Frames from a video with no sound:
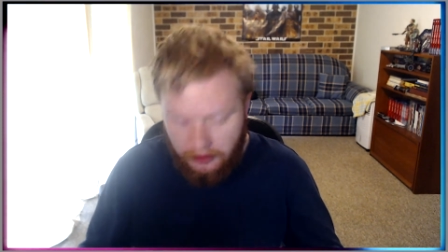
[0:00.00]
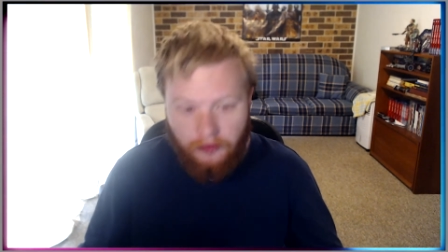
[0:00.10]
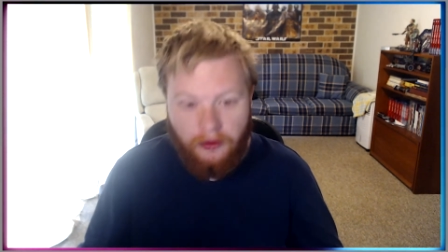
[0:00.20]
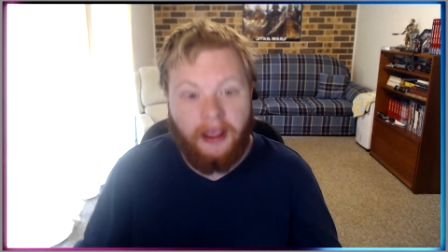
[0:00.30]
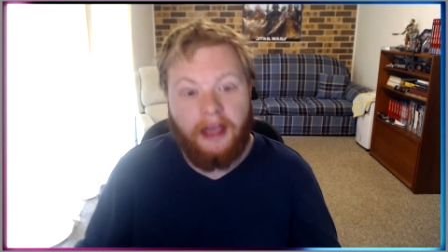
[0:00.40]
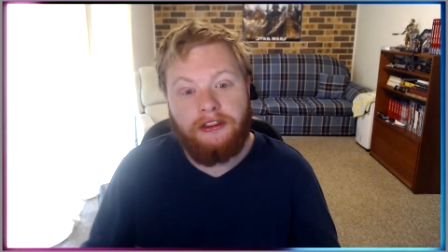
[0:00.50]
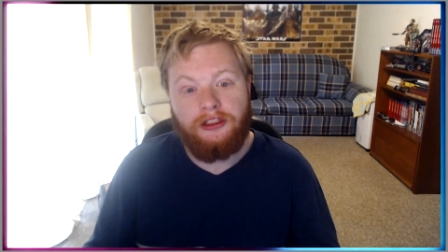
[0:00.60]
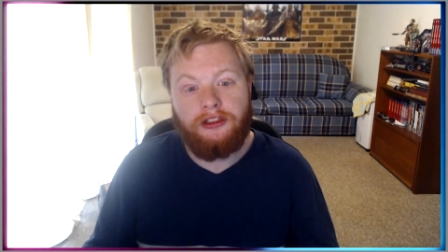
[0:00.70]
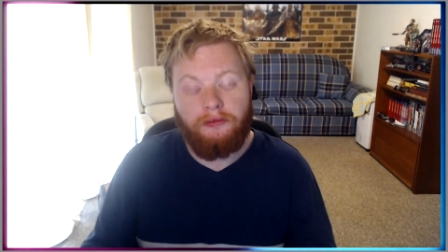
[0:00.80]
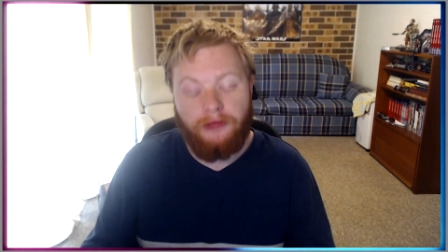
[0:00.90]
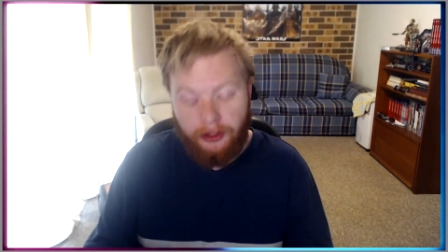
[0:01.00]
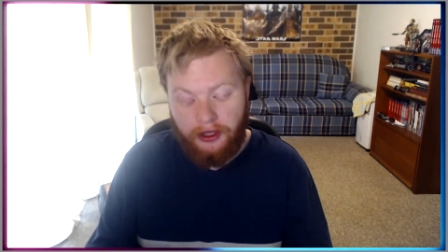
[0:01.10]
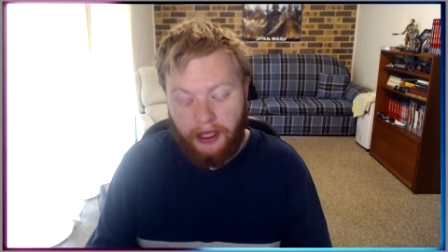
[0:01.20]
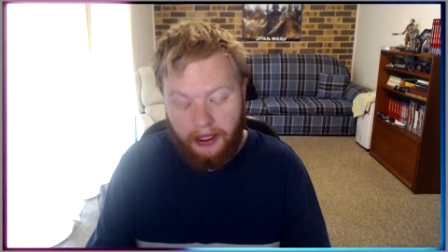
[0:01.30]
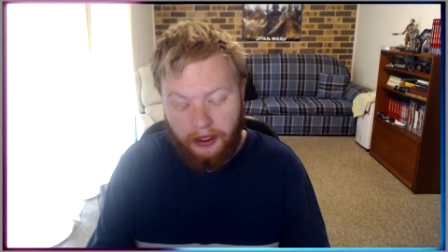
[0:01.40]
we're getting some new
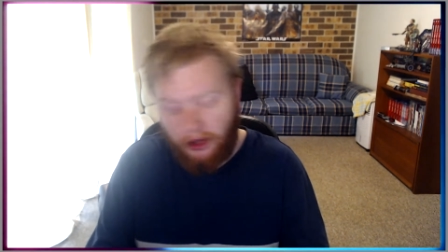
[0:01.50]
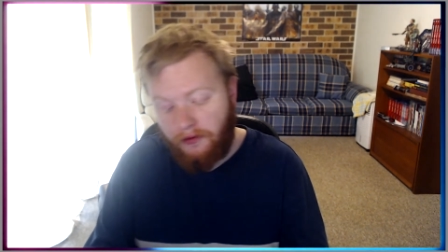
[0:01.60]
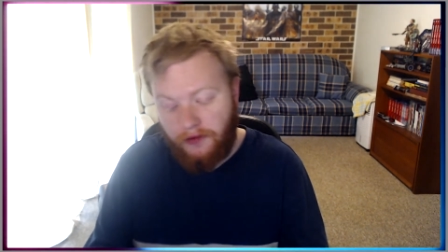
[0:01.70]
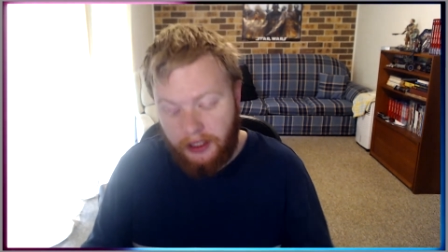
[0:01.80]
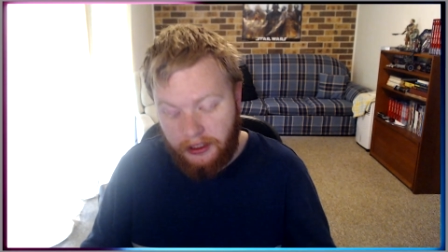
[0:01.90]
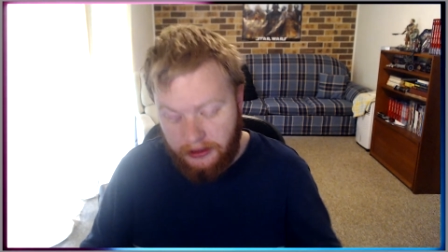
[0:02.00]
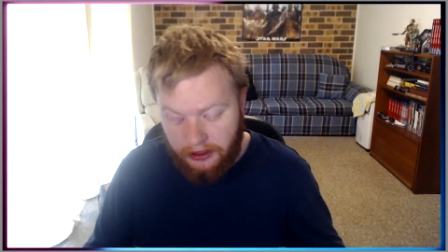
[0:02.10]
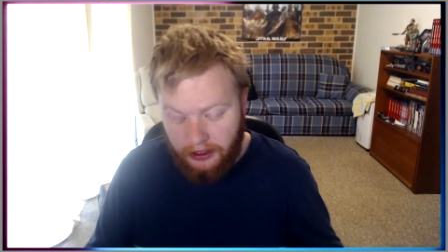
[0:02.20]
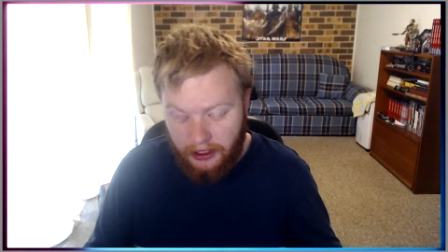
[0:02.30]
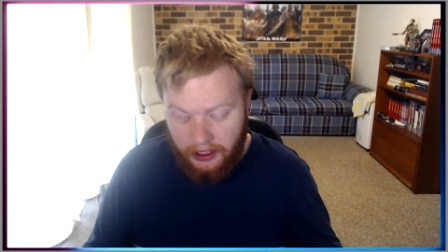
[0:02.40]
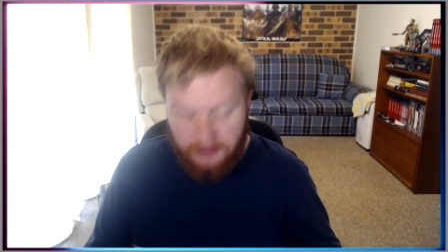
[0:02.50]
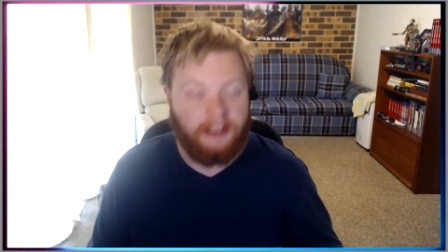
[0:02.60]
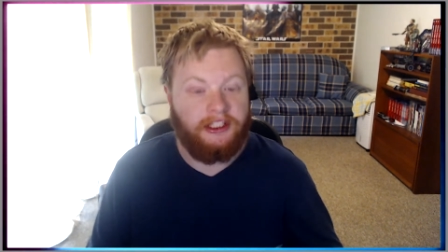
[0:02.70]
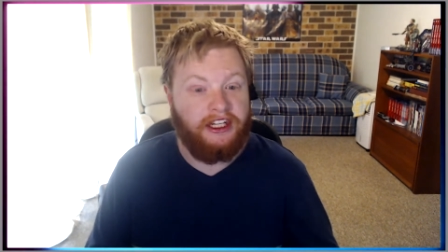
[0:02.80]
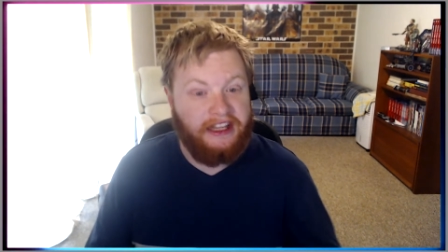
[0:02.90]
EU figures,
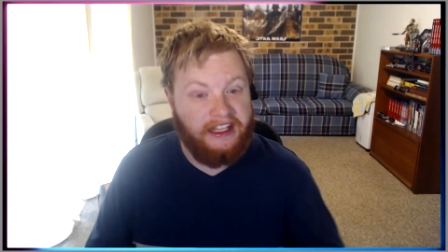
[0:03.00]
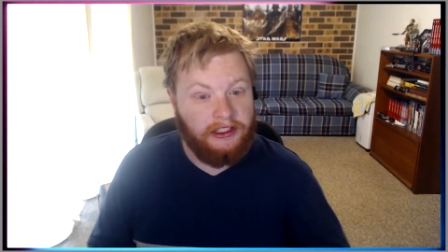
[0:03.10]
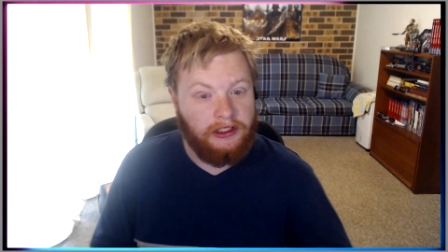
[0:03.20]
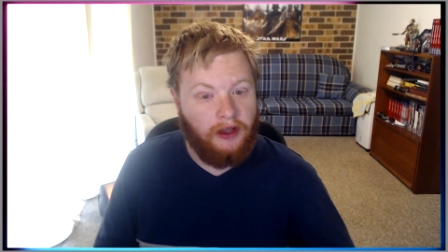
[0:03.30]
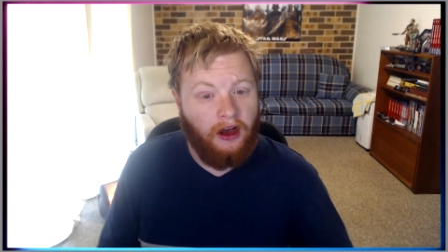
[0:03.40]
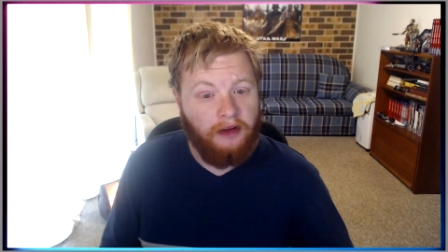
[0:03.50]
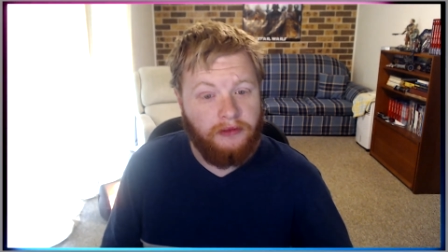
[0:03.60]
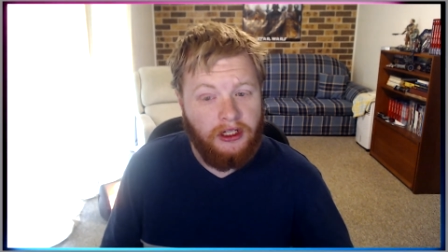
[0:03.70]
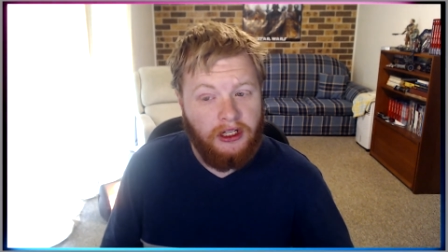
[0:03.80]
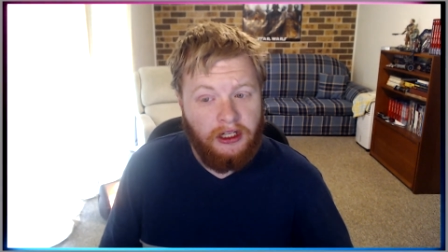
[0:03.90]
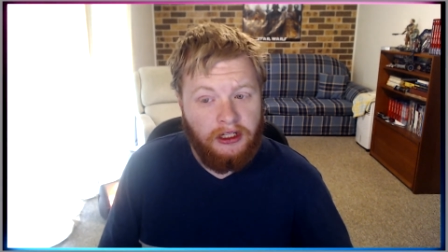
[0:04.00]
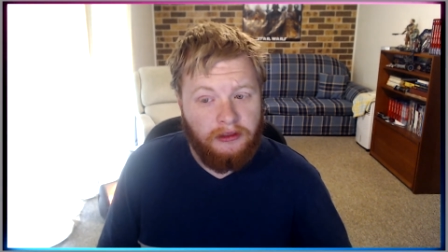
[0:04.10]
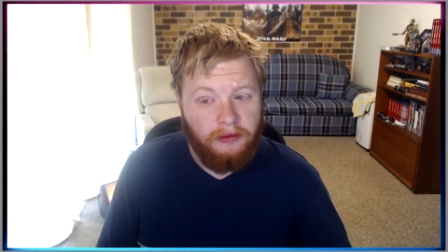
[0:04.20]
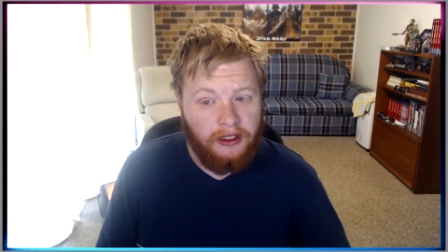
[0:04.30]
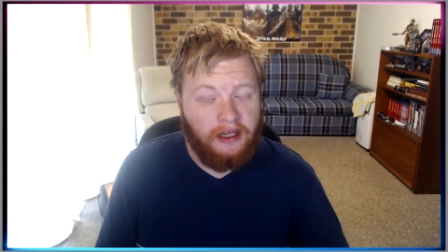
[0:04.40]
especially in this time, to
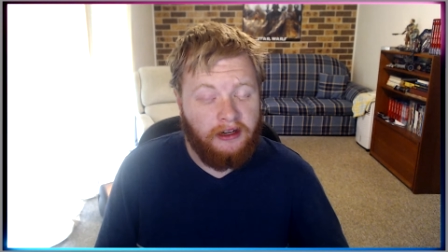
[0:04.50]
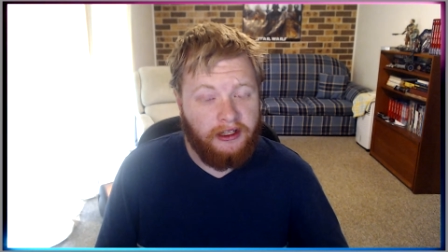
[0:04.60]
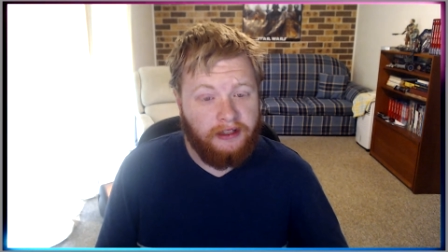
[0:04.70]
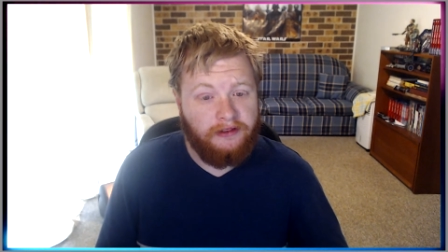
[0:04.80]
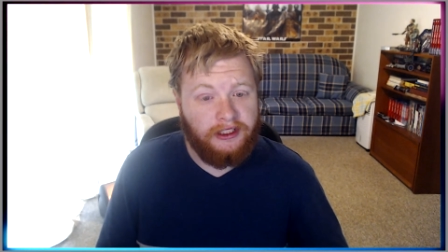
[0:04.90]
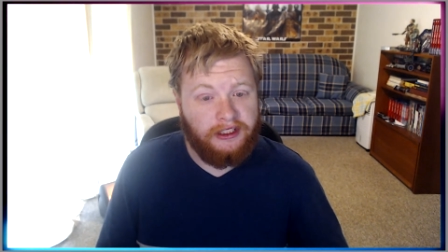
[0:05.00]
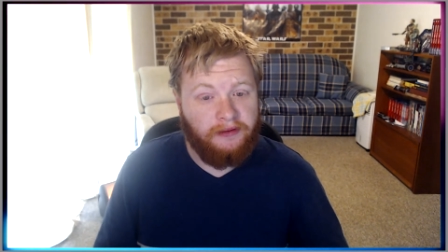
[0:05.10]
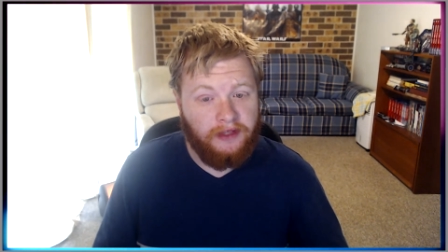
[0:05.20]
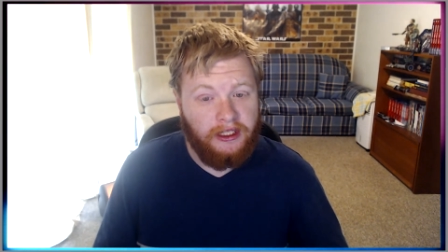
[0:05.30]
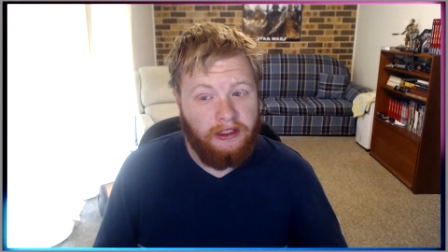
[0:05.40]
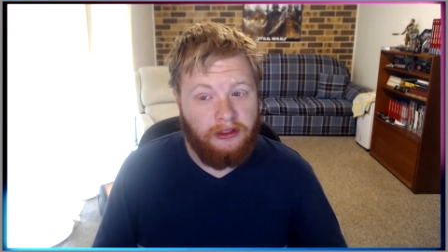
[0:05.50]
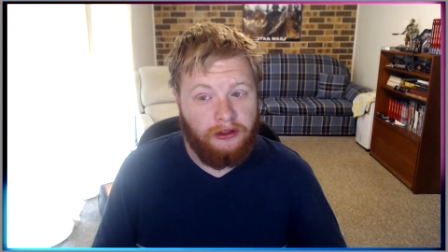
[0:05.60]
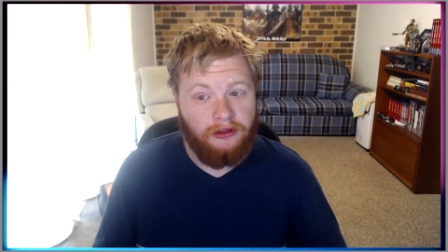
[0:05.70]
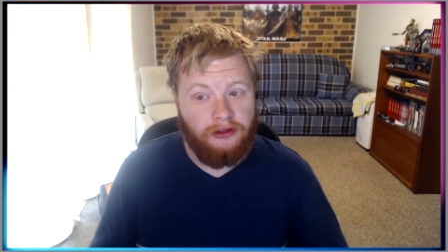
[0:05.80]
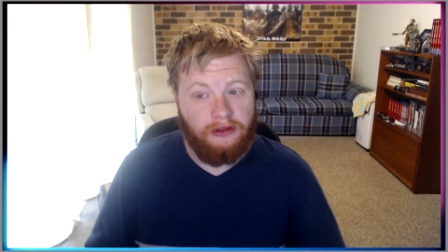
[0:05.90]
be able to give us something
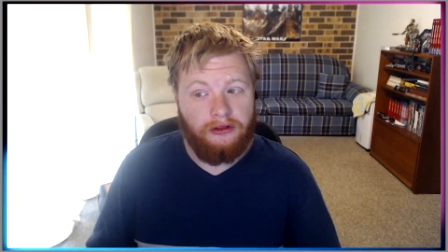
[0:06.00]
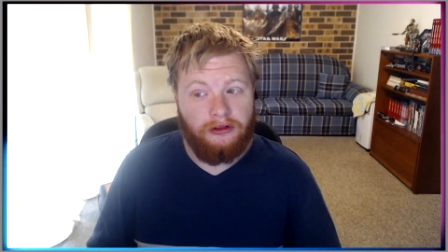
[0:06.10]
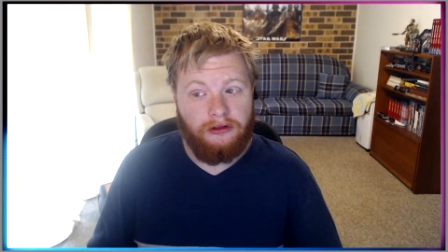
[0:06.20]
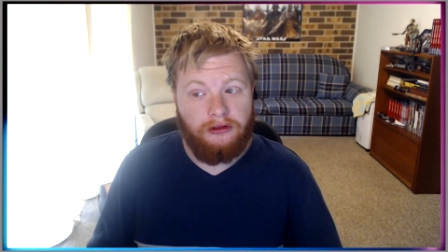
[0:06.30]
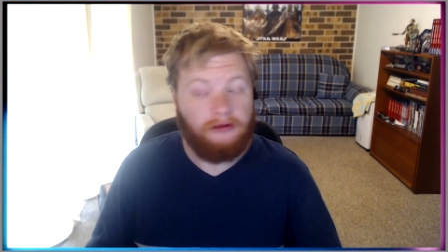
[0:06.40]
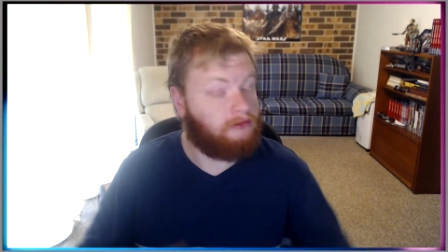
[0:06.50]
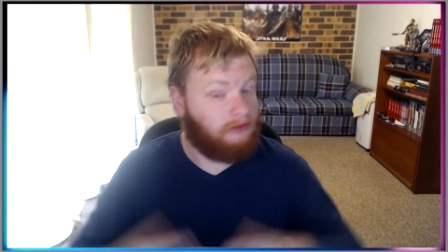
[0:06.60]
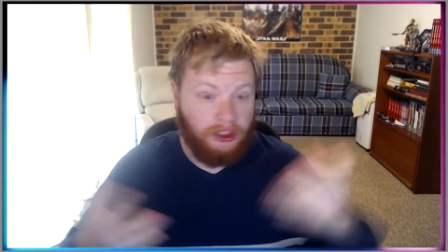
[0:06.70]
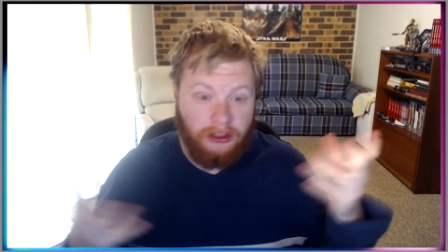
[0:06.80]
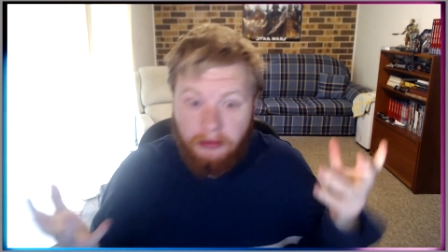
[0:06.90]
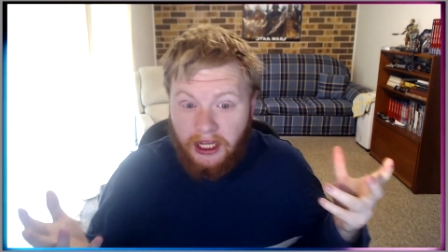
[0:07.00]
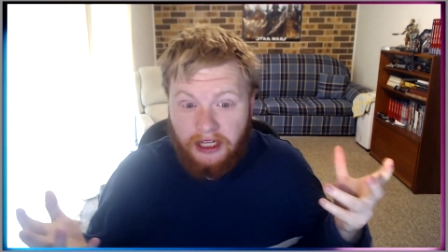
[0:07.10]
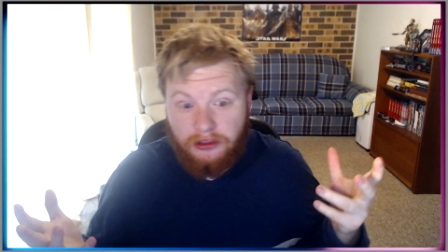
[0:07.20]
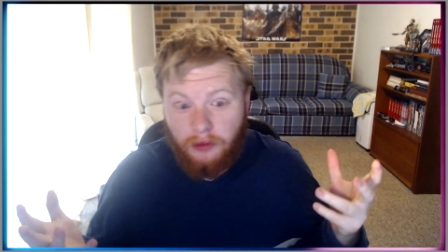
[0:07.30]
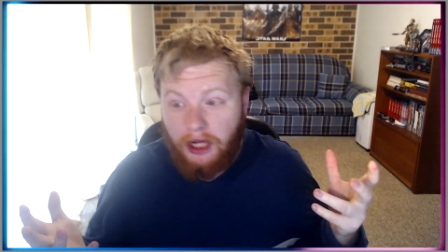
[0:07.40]
to talk about
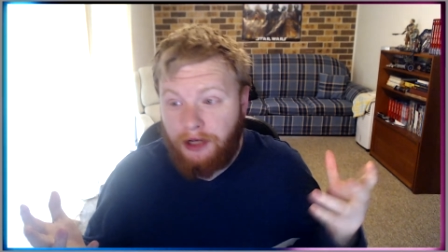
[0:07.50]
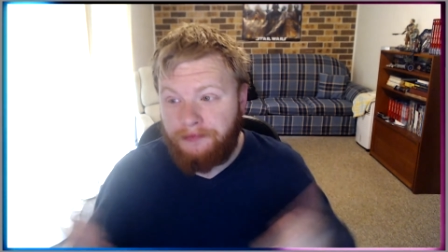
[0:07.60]
as well.